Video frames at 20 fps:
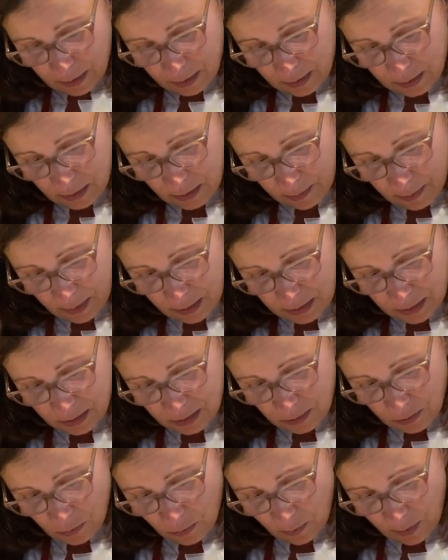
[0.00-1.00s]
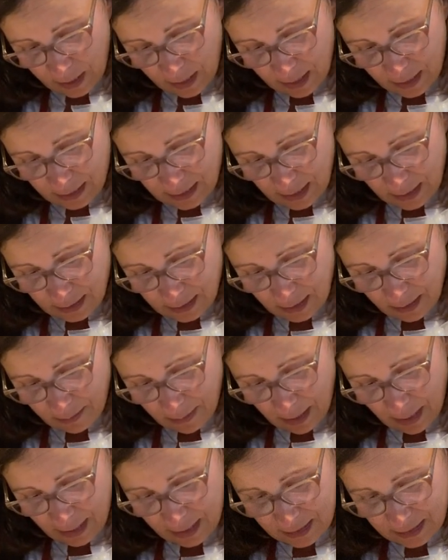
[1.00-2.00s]
So I'm going to squeeze out some
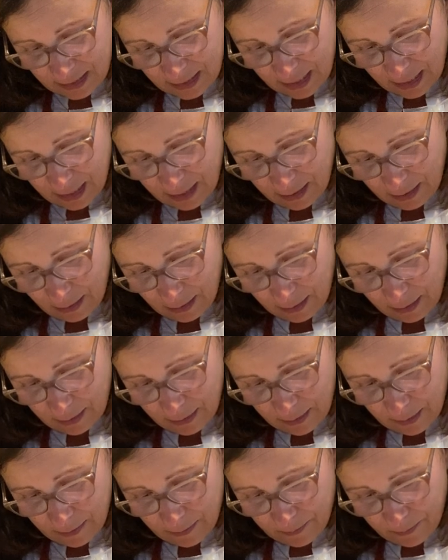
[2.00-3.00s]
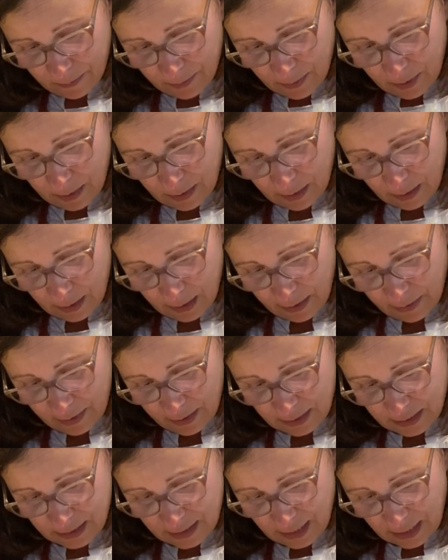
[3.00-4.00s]
icing in the
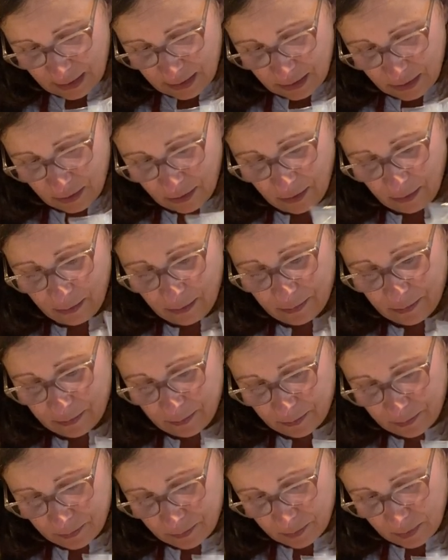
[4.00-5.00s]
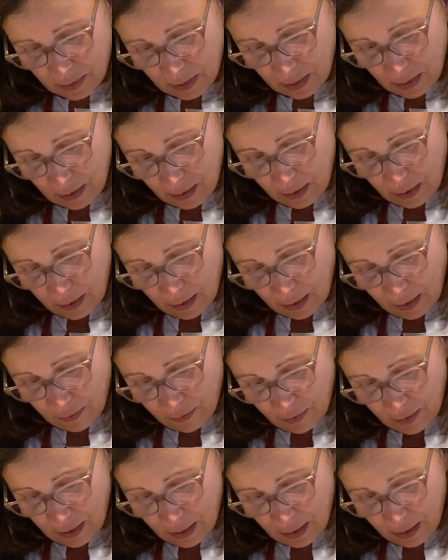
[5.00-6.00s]
center,
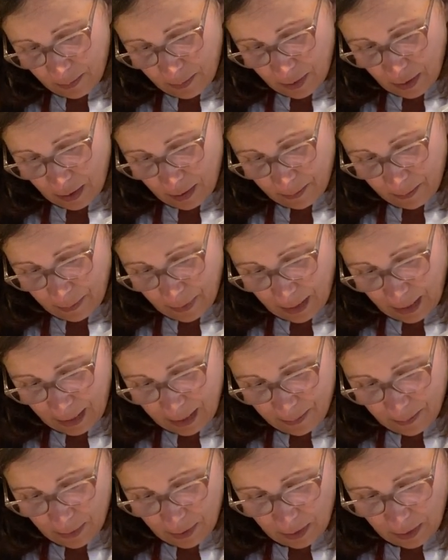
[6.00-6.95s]
and then I'm going to pipe a